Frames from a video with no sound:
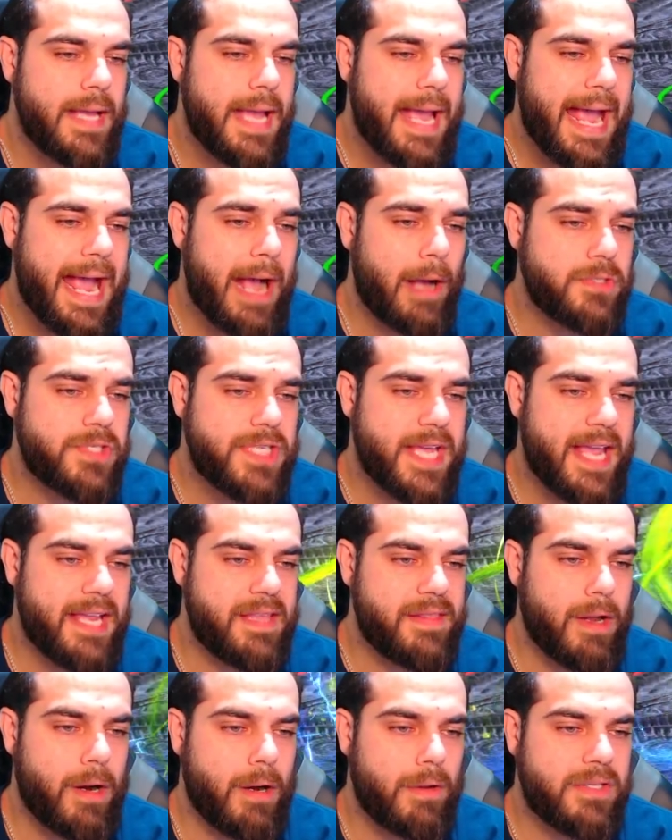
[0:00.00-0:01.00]
how tanky
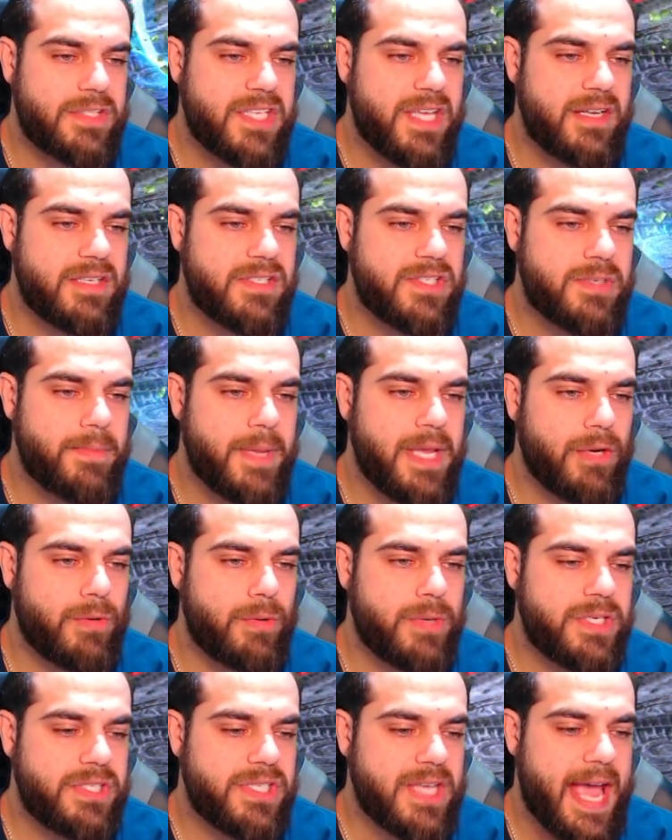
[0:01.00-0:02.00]
they are. Let's get us some
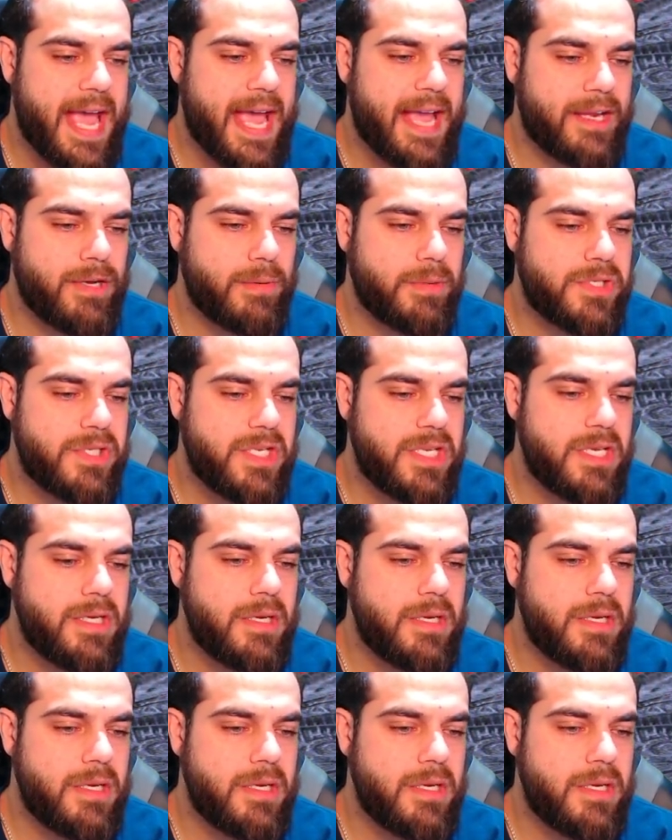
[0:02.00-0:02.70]
increased accuracy.